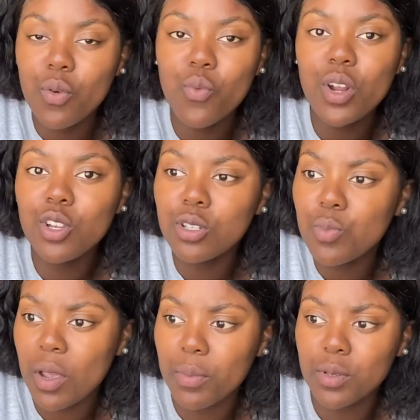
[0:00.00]
read
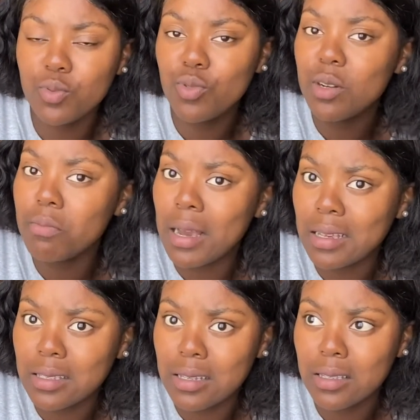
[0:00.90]
newspapers, read
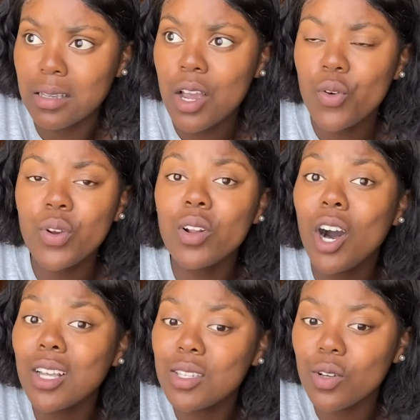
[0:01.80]
magazines, read
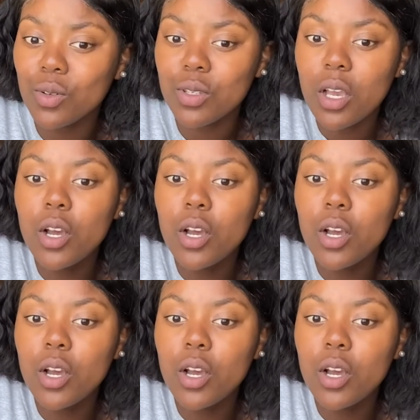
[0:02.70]
articles,